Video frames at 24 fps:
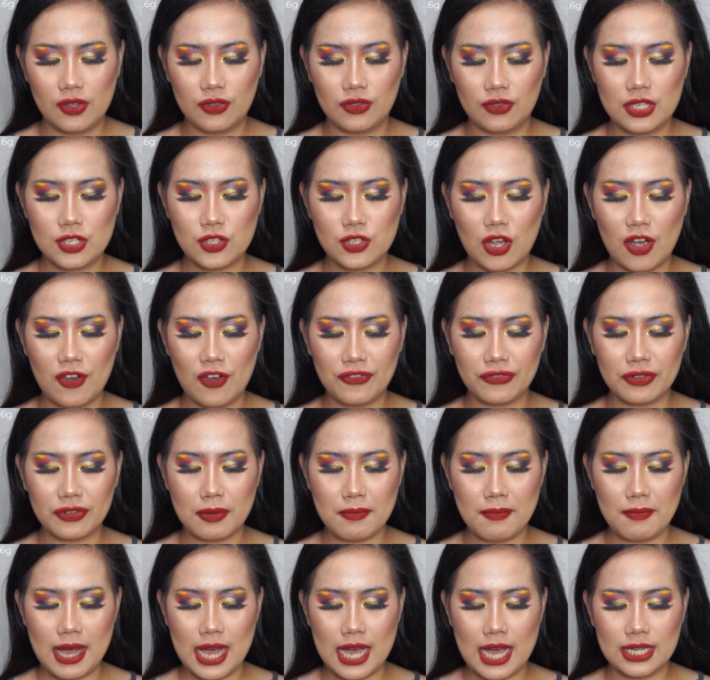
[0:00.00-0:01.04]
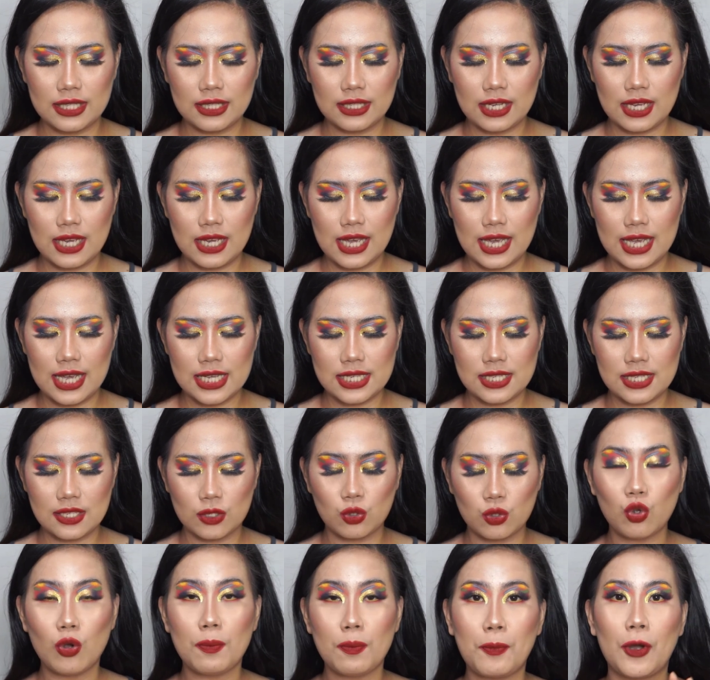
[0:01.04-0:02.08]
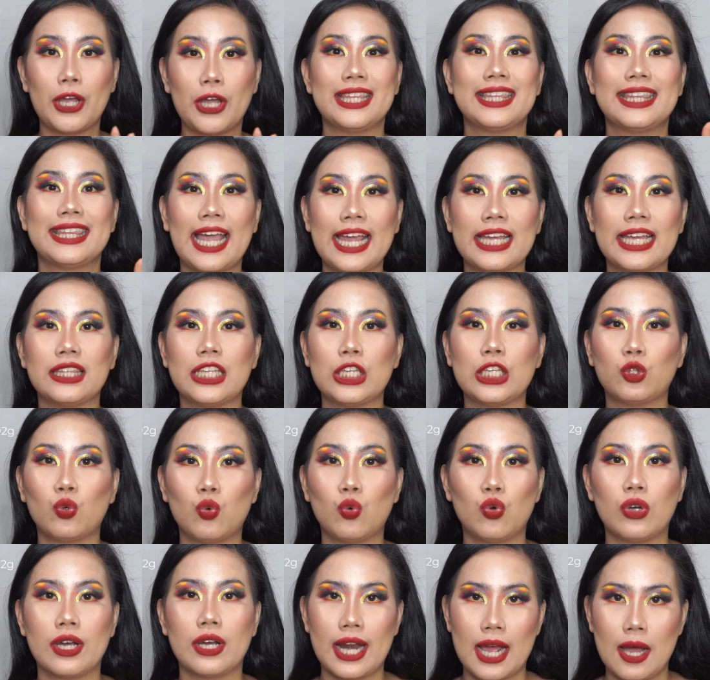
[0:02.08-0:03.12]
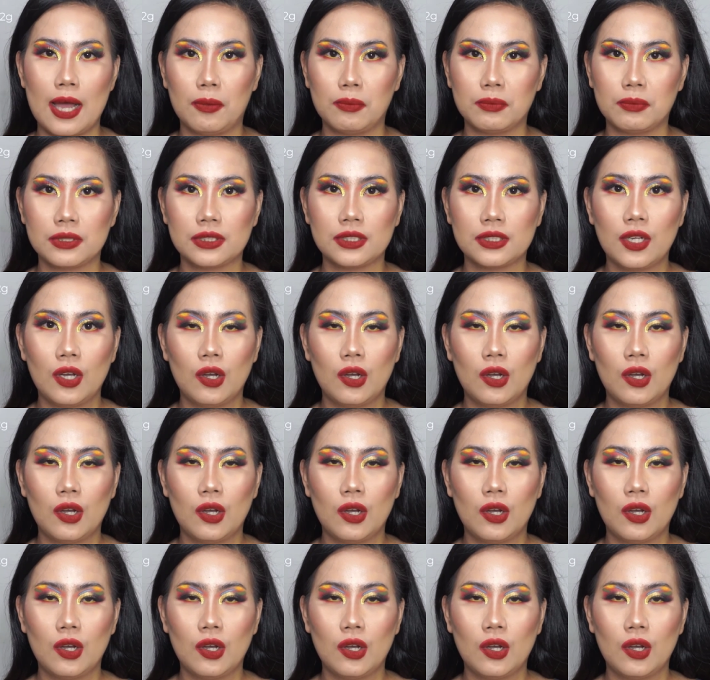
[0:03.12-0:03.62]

The soft matte is 2.92 grams.